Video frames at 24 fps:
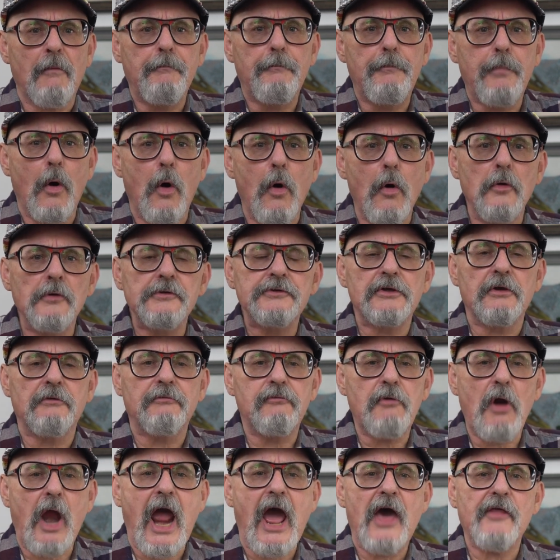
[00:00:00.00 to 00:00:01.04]
bowls
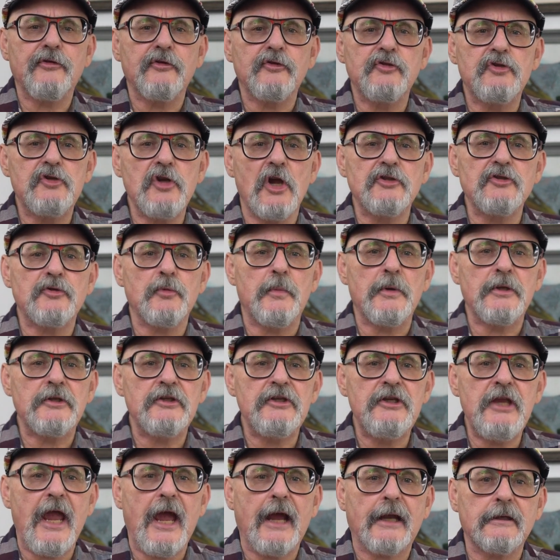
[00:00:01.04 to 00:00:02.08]
of wrath judgment
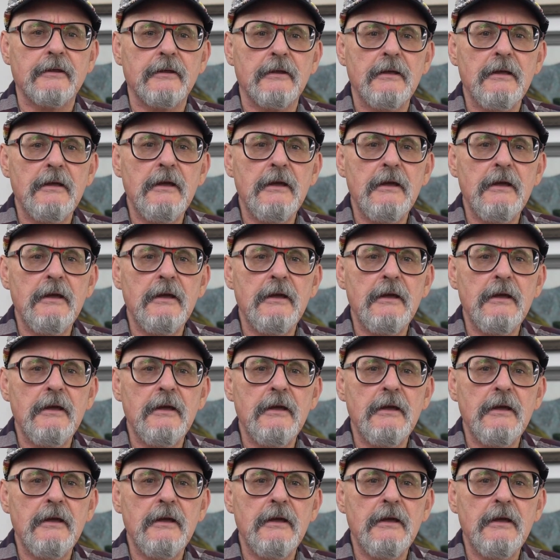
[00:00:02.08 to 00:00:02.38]
yet.